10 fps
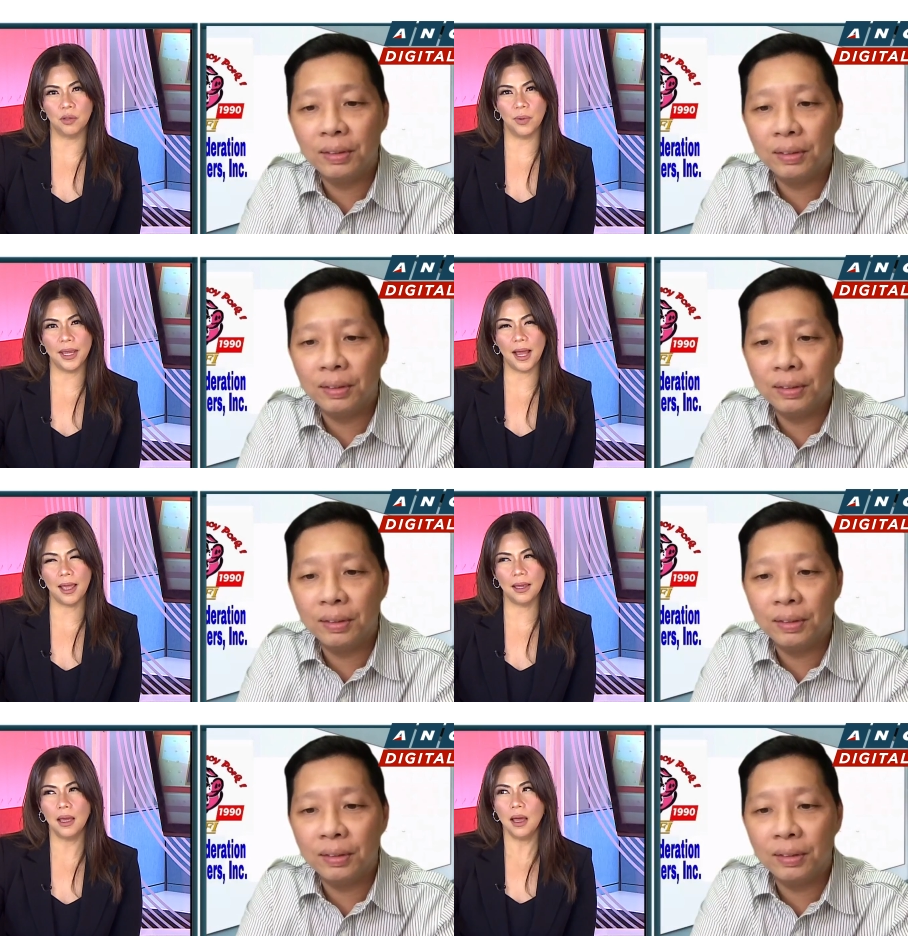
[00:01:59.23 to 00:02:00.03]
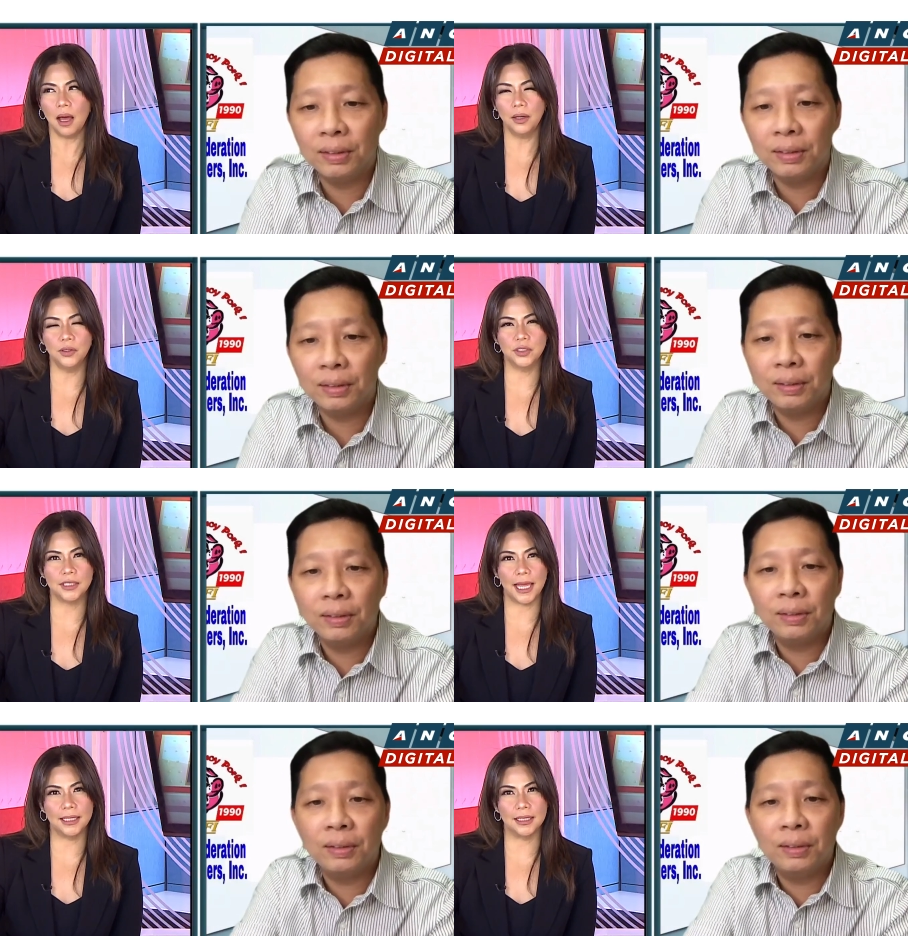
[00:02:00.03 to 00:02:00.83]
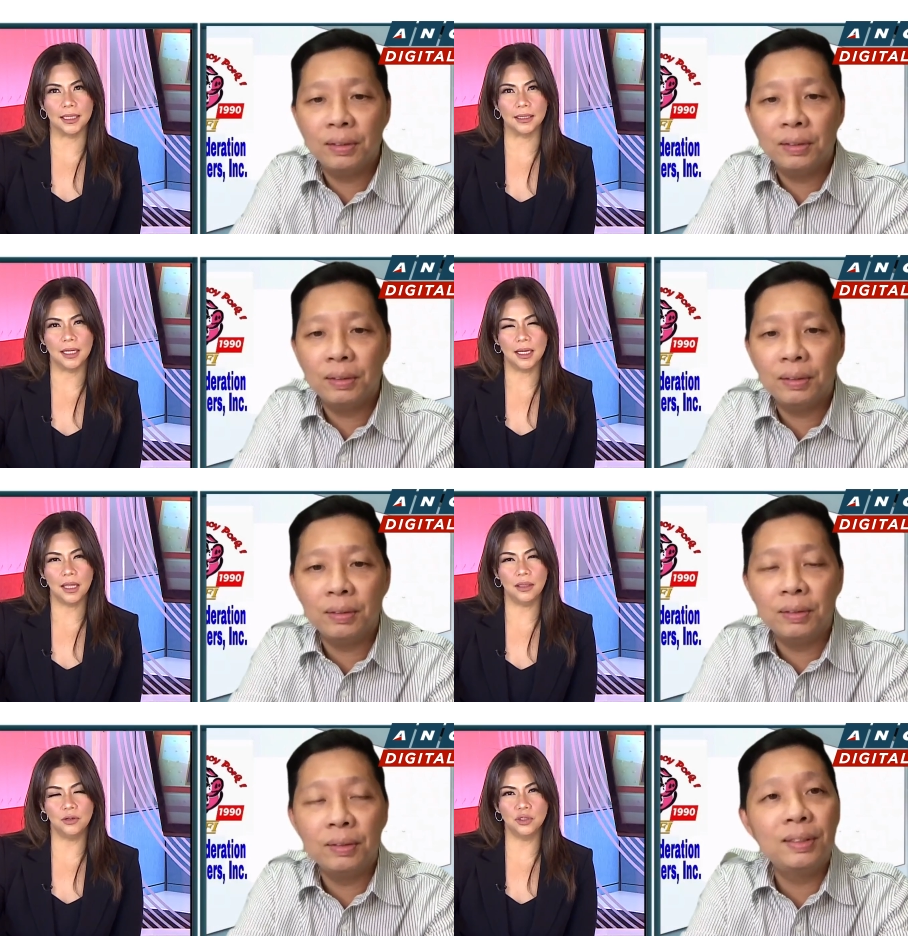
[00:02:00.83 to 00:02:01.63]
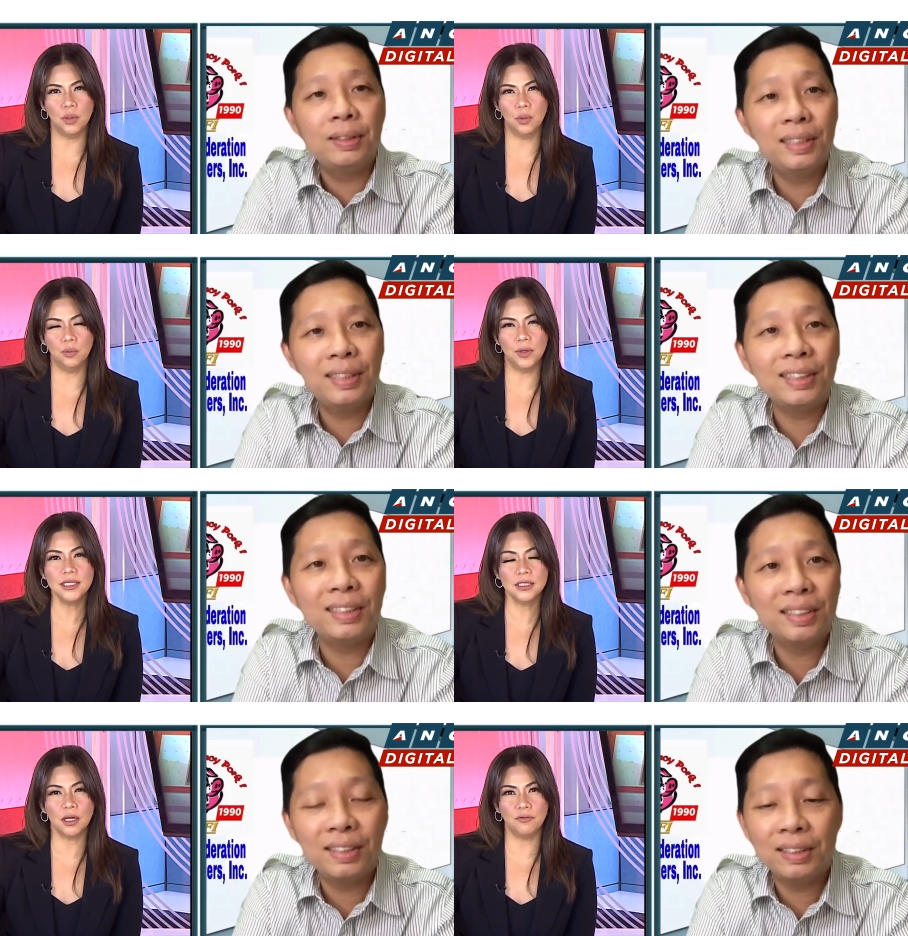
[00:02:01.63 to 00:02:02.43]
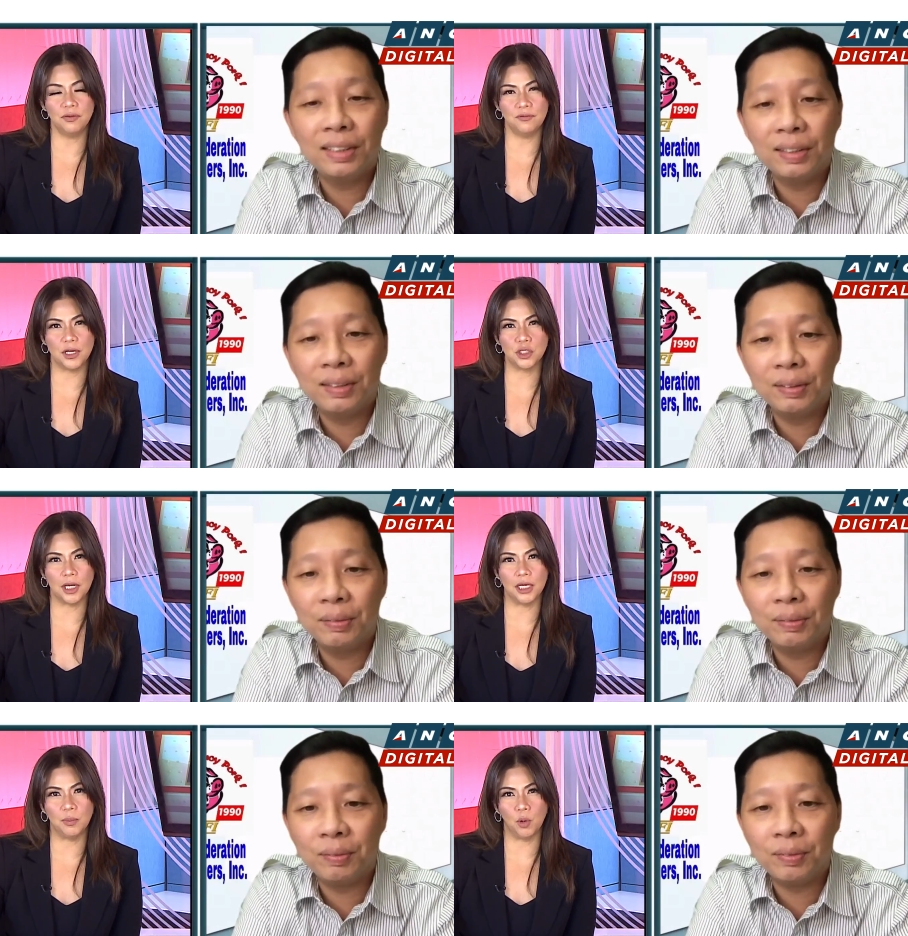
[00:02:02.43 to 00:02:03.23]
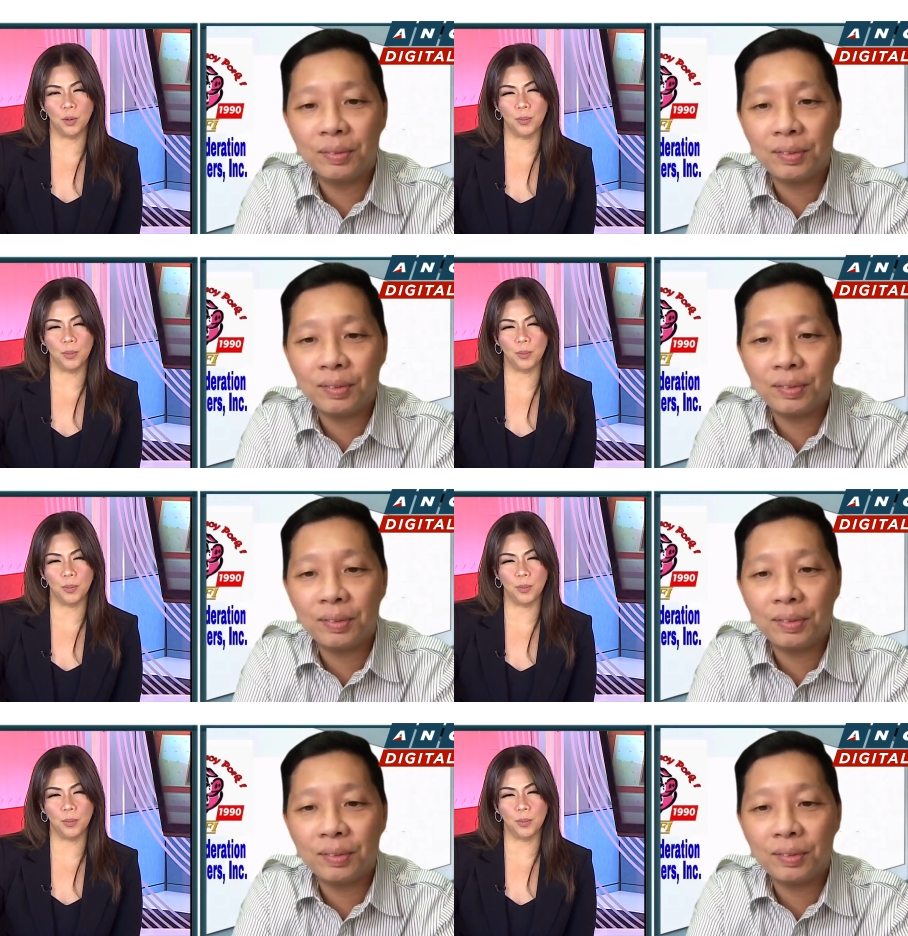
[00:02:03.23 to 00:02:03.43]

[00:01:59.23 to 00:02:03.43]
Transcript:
Speaker 1: The way I understand it, there's no risk of infection anymore